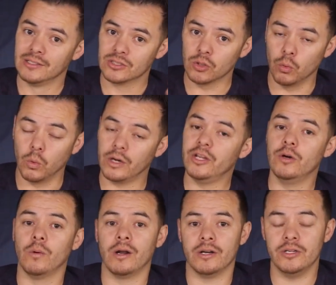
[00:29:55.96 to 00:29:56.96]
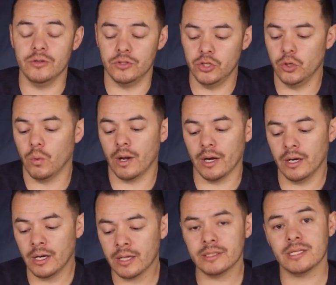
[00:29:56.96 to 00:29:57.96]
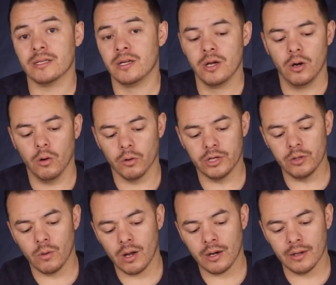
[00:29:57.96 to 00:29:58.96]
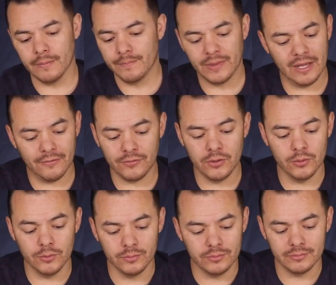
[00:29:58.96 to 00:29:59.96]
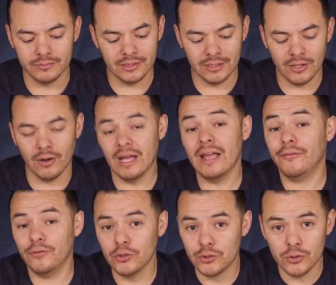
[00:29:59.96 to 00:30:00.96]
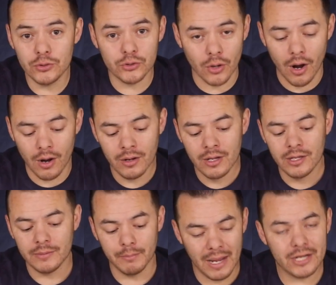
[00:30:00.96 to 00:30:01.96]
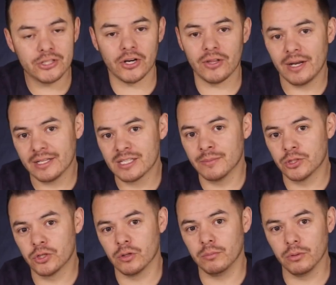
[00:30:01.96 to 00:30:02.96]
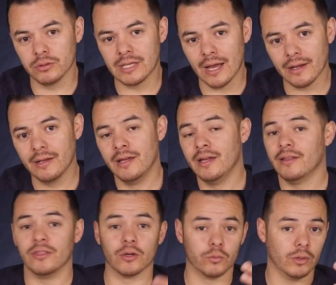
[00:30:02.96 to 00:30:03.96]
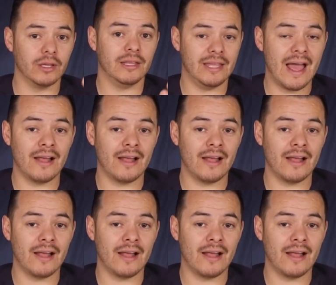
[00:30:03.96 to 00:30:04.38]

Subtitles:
So what do you want to do? Do you want to hunt, or do you want to, if you do draw, make sure that it's a mature bull tag? Really the